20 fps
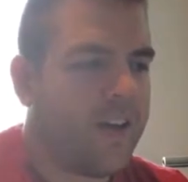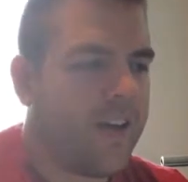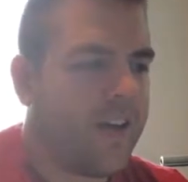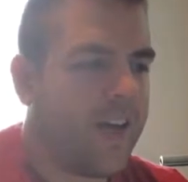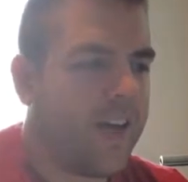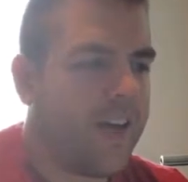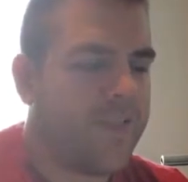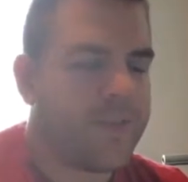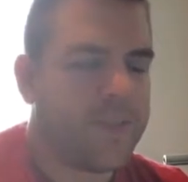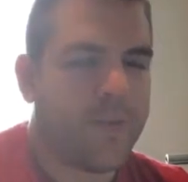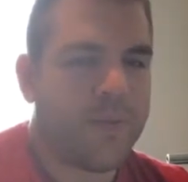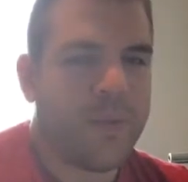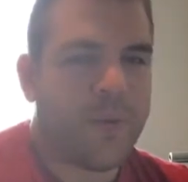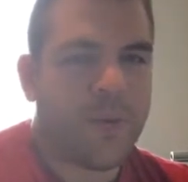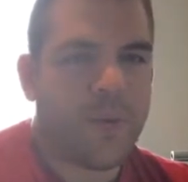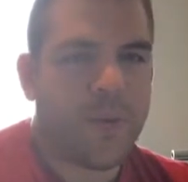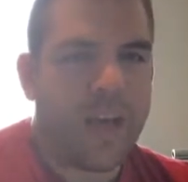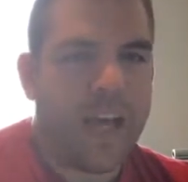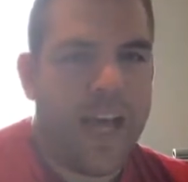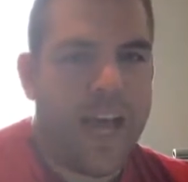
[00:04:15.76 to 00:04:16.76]
If something were
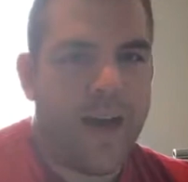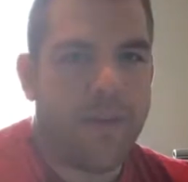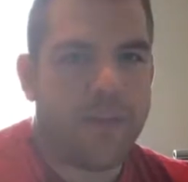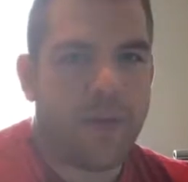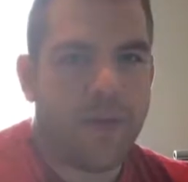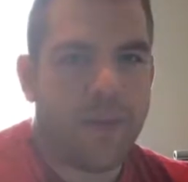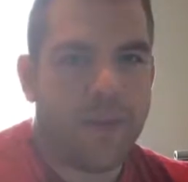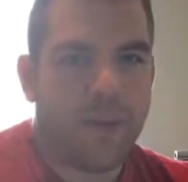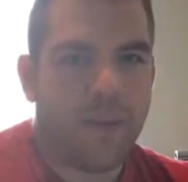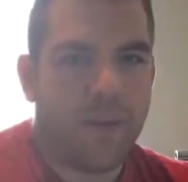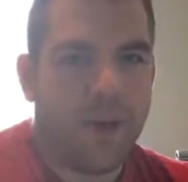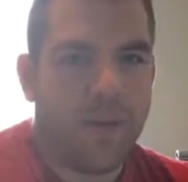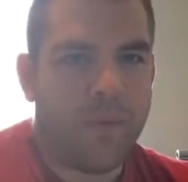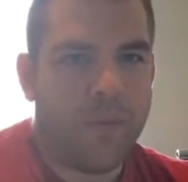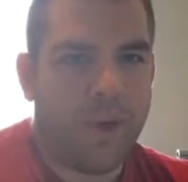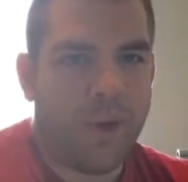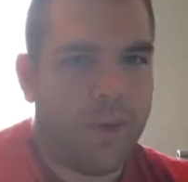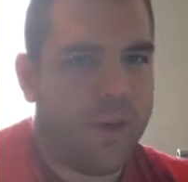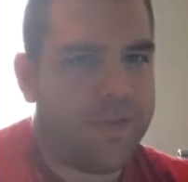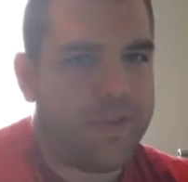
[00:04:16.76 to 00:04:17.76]
to happen to me, my
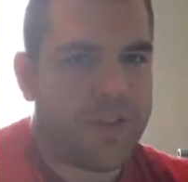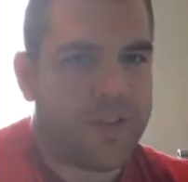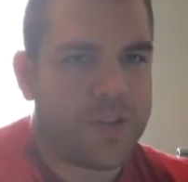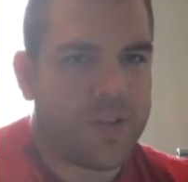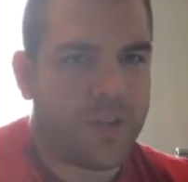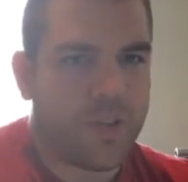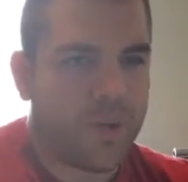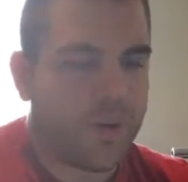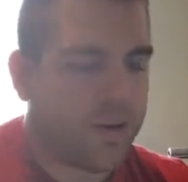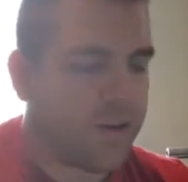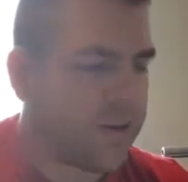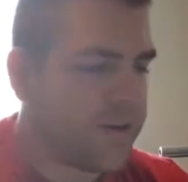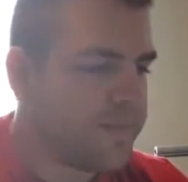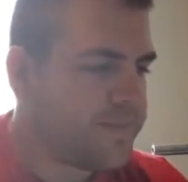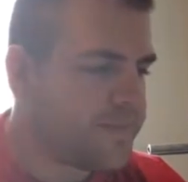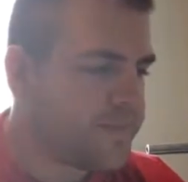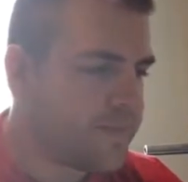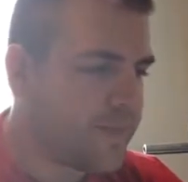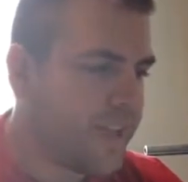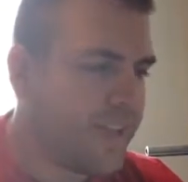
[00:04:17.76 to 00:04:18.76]
wife doesn't work,
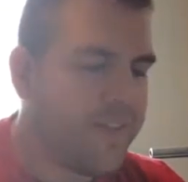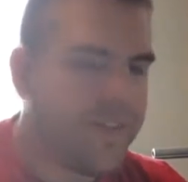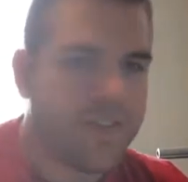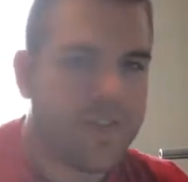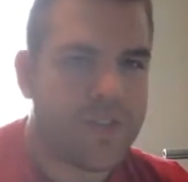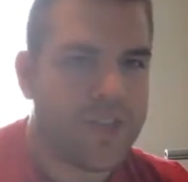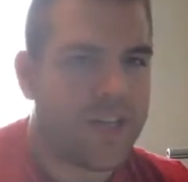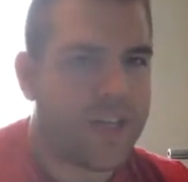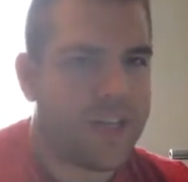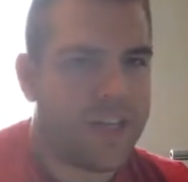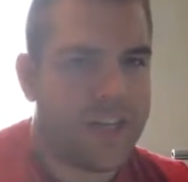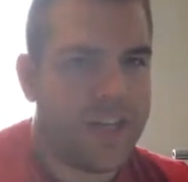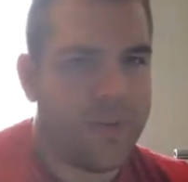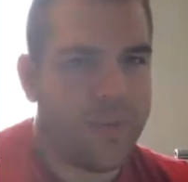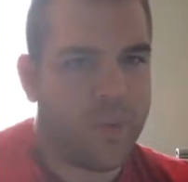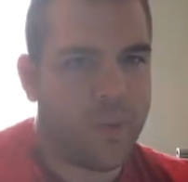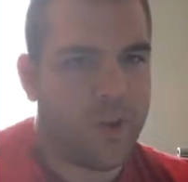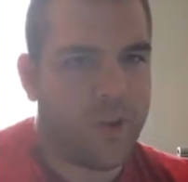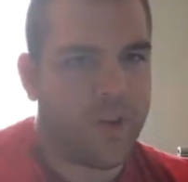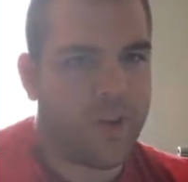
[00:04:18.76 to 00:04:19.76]
even if she did
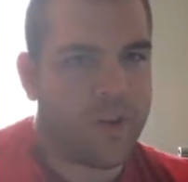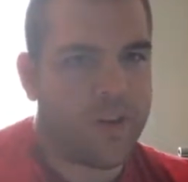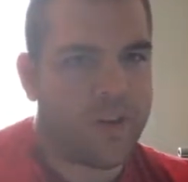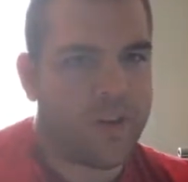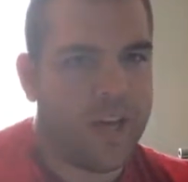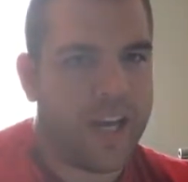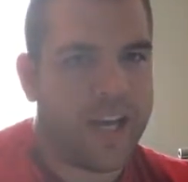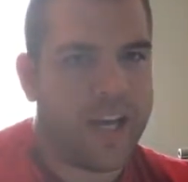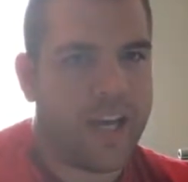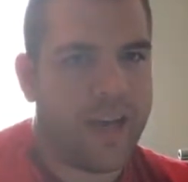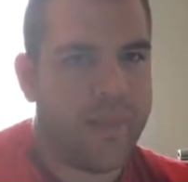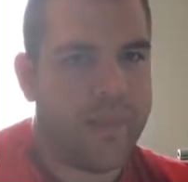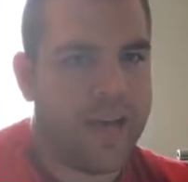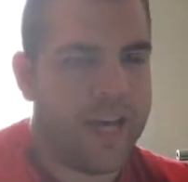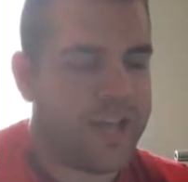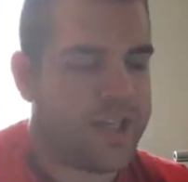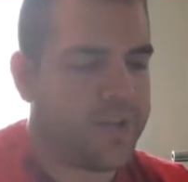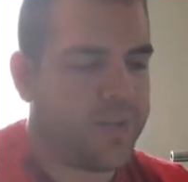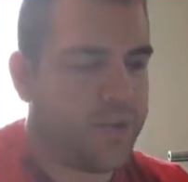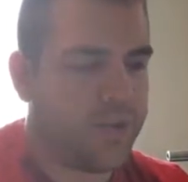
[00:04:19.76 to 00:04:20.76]
work, I can't
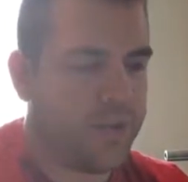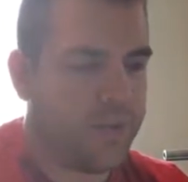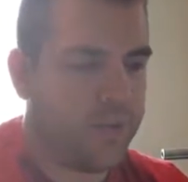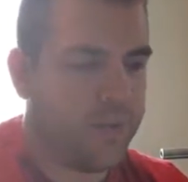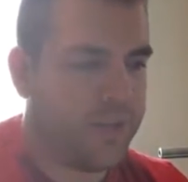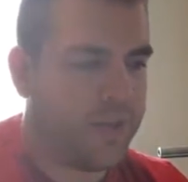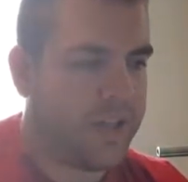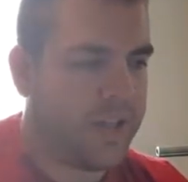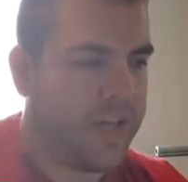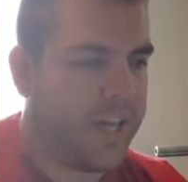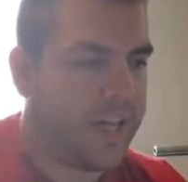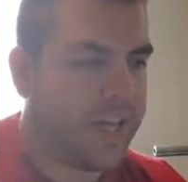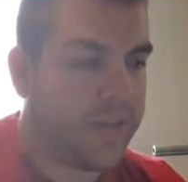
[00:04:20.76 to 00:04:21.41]
imagine what it would be like.